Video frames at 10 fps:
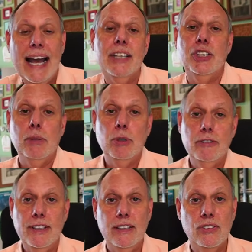action
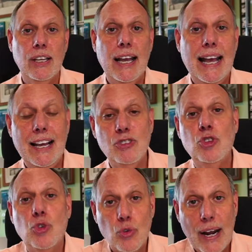movies
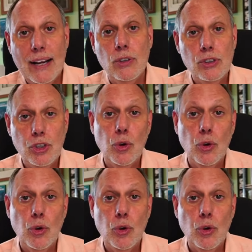has ground